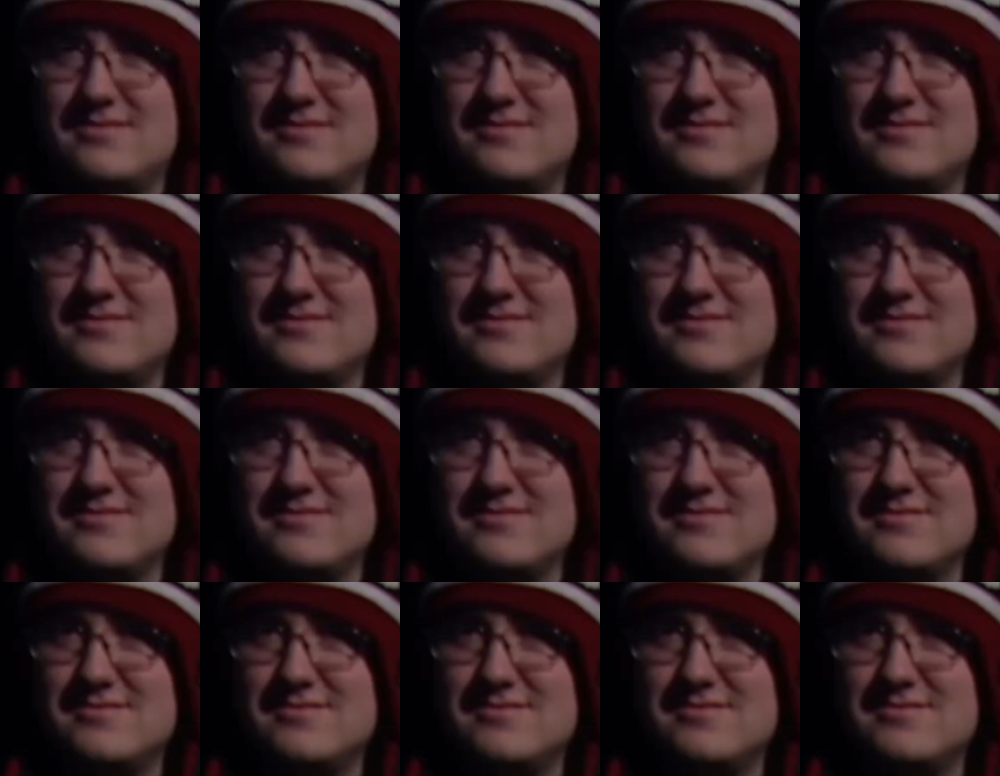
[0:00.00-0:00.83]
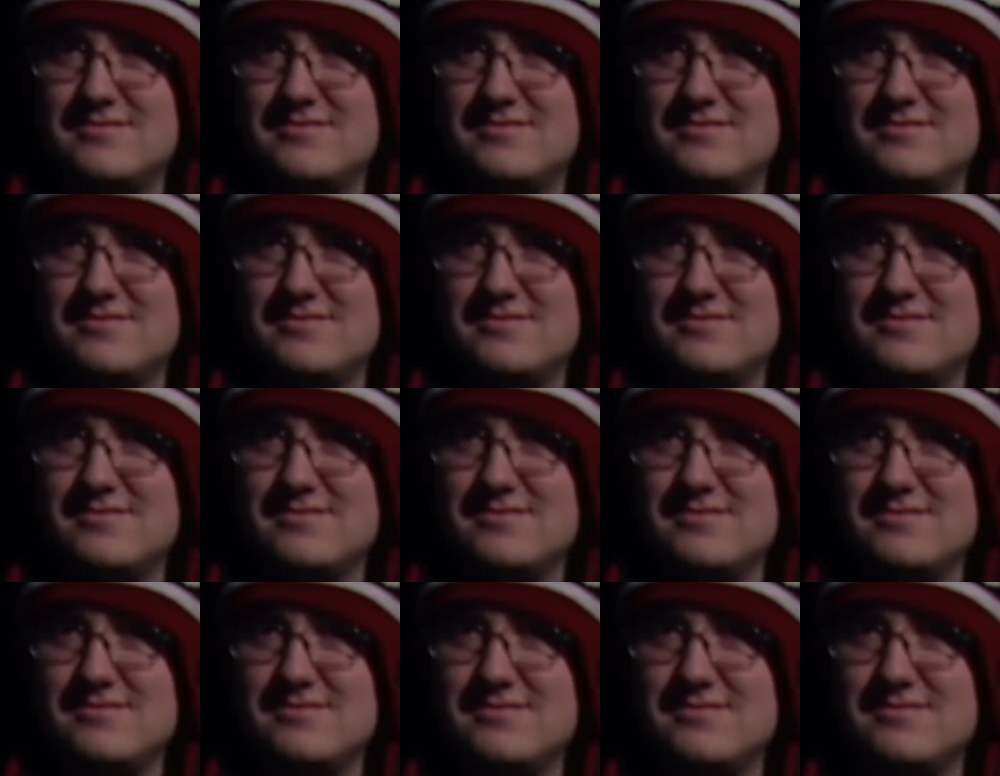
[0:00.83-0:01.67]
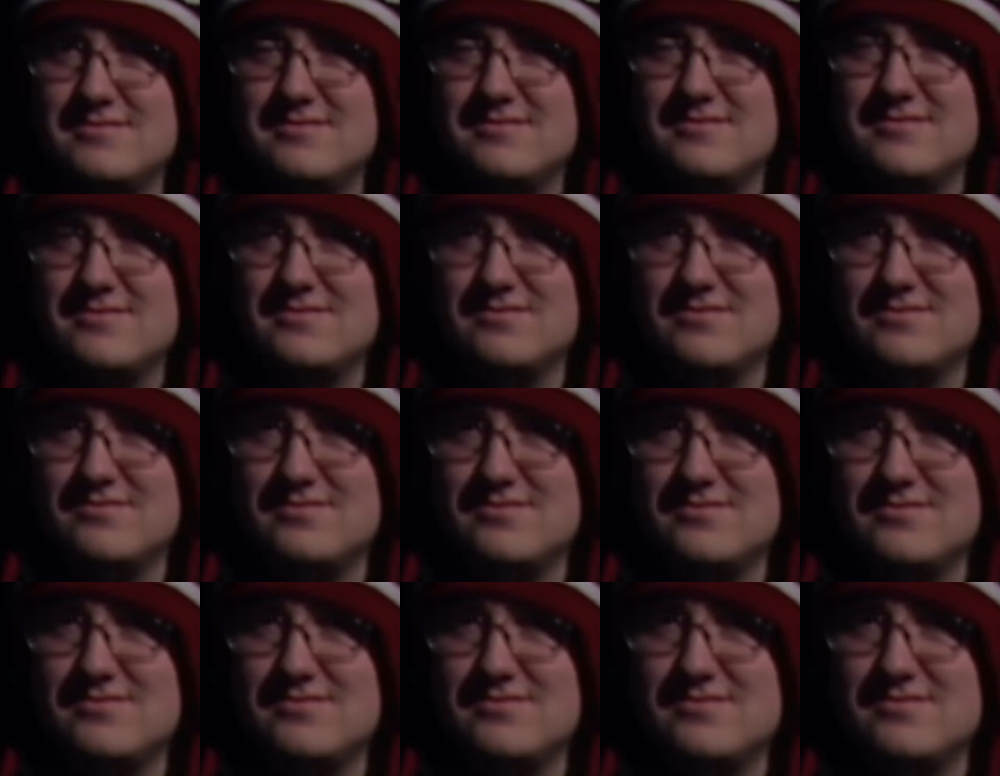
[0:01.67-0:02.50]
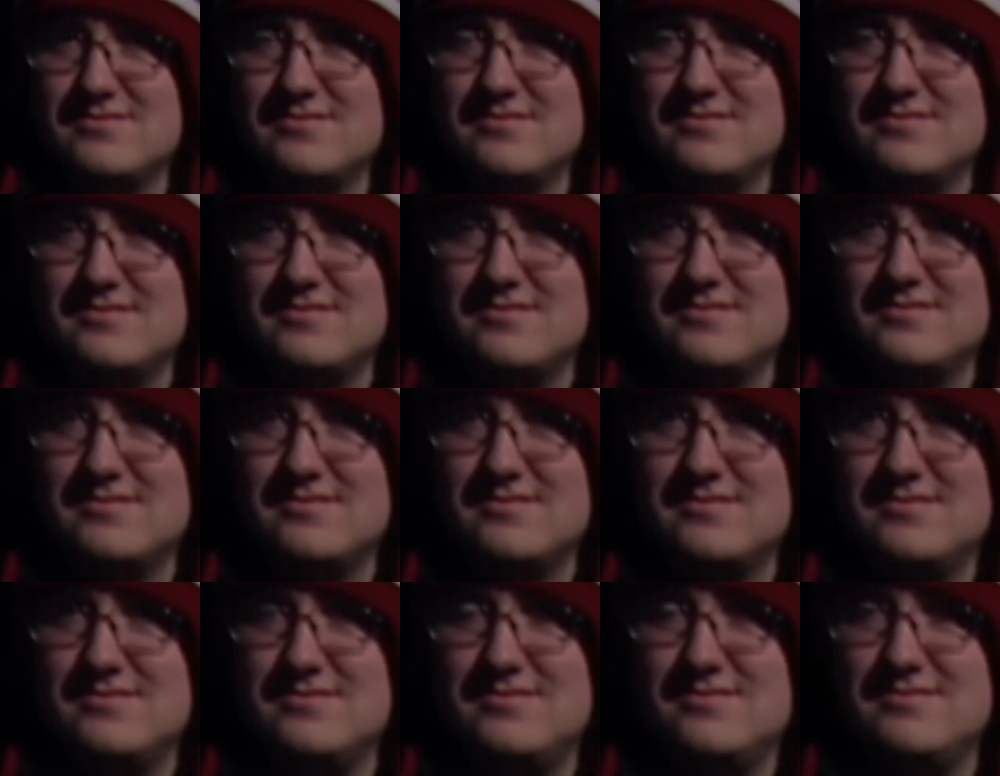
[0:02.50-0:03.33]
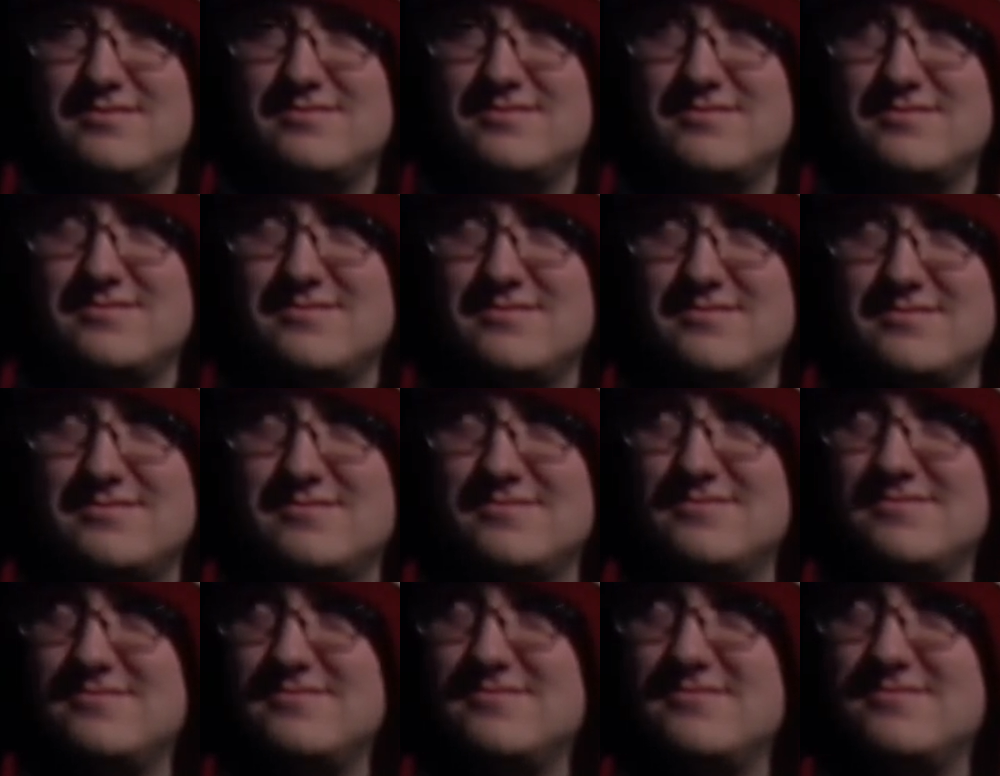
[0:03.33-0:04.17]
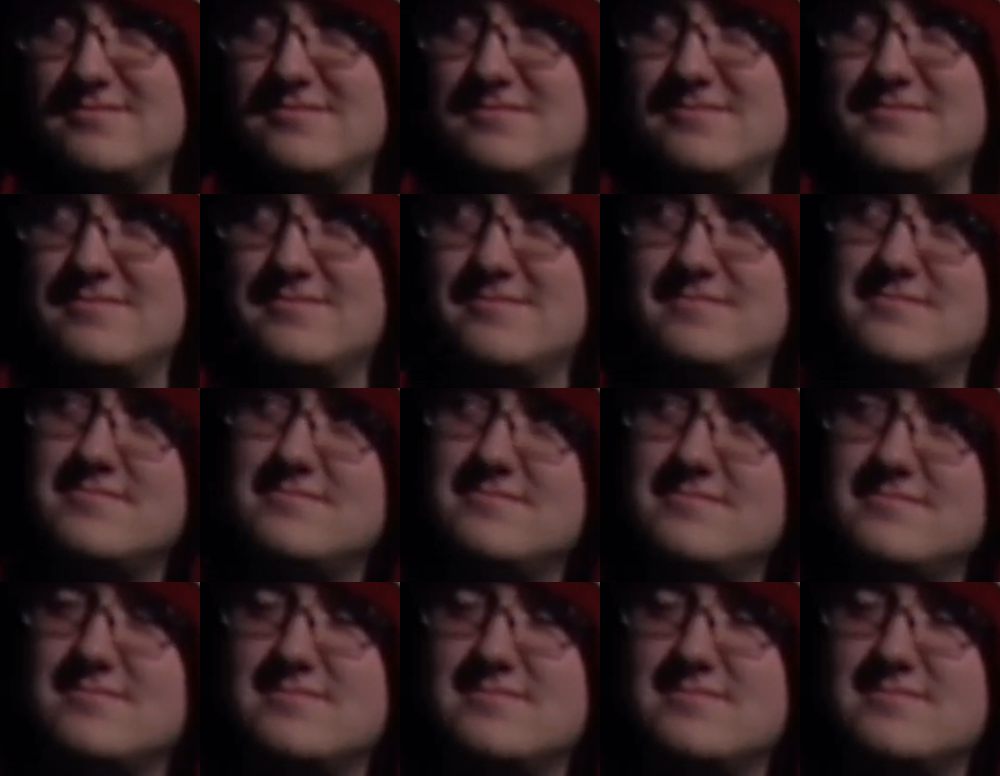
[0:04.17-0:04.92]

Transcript: (not speaking)